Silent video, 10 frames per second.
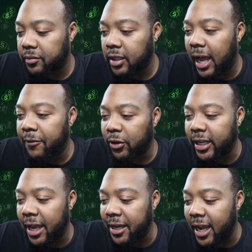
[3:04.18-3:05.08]
I've only
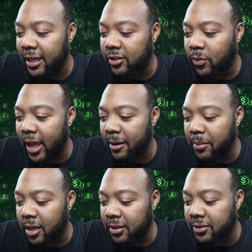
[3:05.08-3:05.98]
got 9
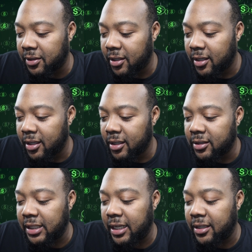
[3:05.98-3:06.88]
Swagbucks.
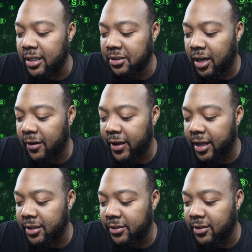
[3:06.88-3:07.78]
See, this
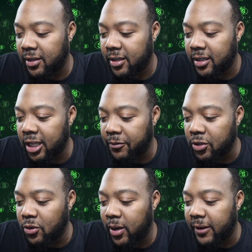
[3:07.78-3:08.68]
surveys give you
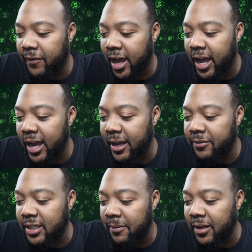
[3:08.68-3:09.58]

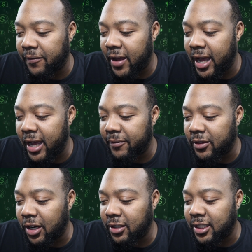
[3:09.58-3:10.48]
25,
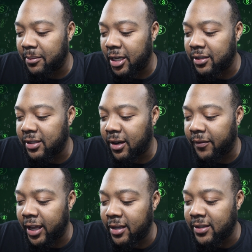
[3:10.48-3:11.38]
75, 13-minute
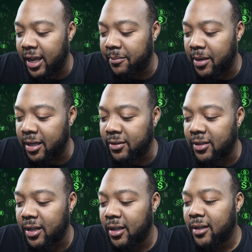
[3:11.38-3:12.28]
surveys, 8 minutes.
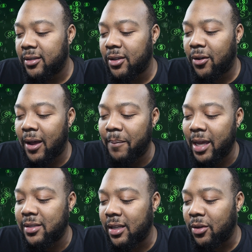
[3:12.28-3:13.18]
So I
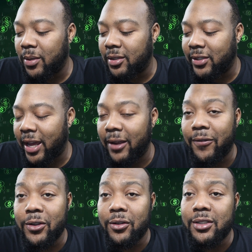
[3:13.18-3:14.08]
basically would say
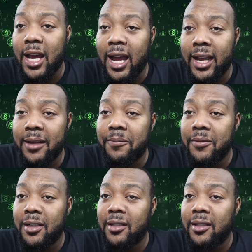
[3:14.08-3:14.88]
for your time,